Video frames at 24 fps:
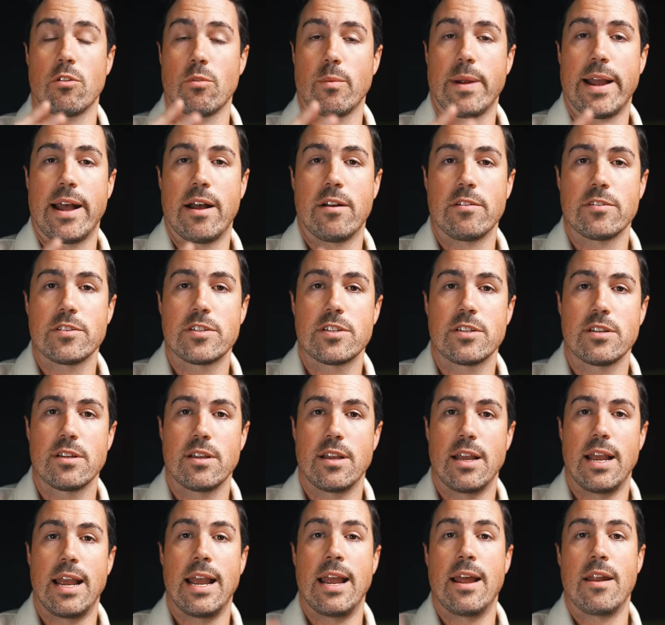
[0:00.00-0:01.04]
around
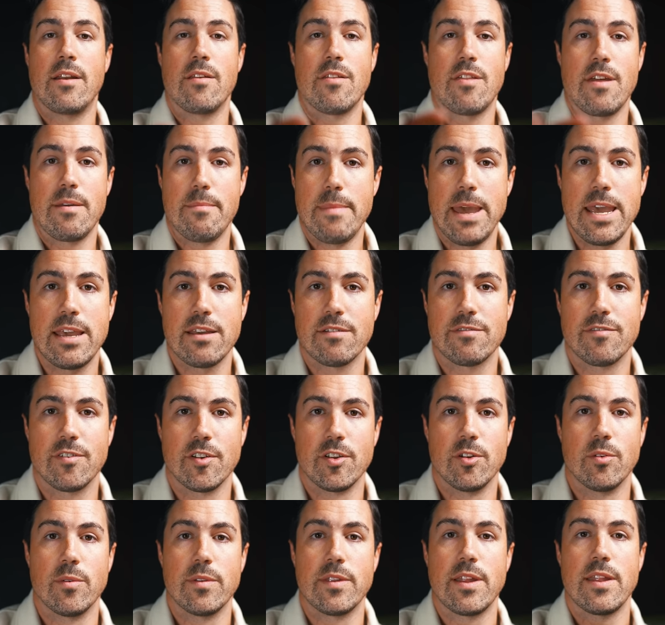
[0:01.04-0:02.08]
and they make it for
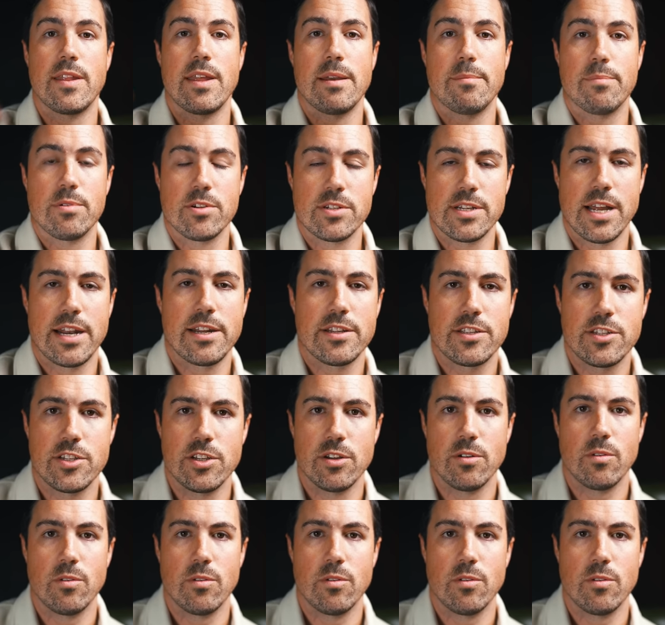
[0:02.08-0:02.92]
you and then they present it to